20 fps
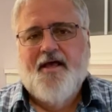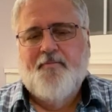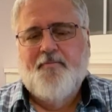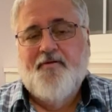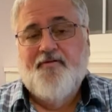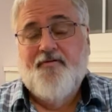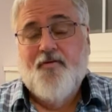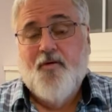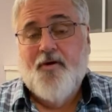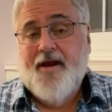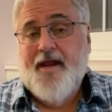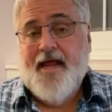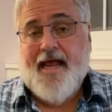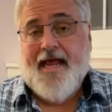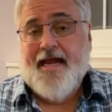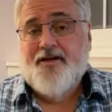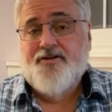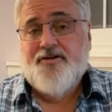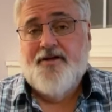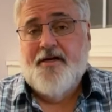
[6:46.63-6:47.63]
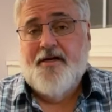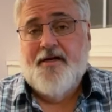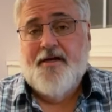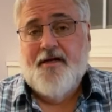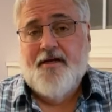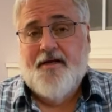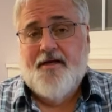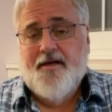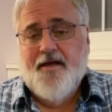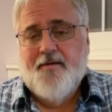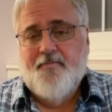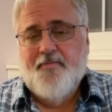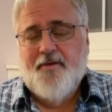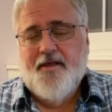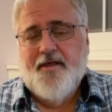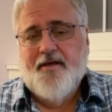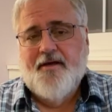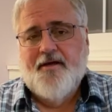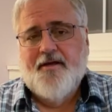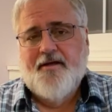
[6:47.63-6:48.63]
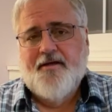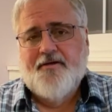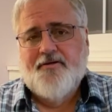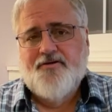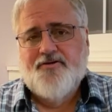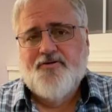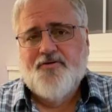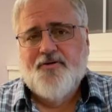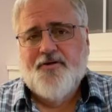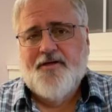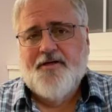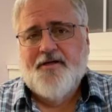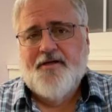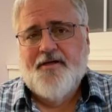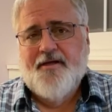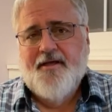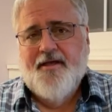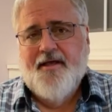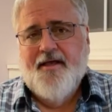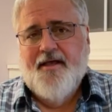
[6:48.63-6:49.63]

before he actually did come in and join